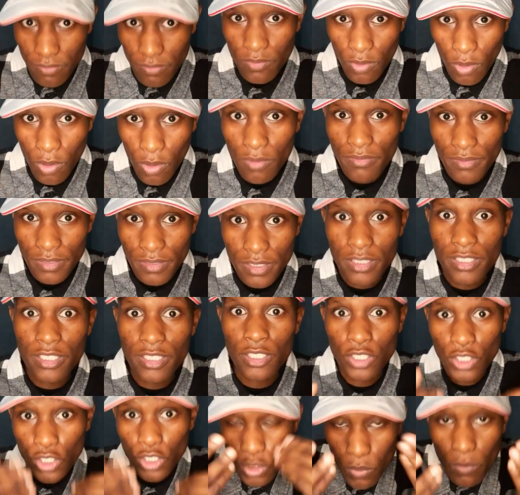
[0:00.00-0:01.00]

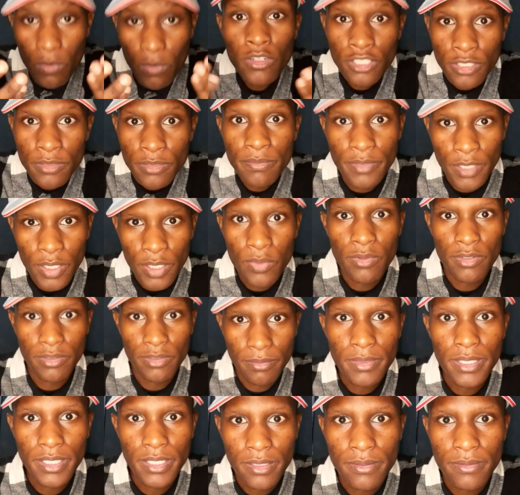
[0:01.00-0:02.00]
Obviously, you will speak with
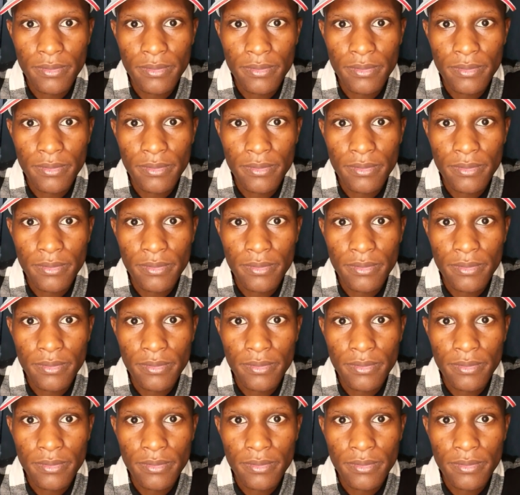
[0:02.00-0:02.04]
me,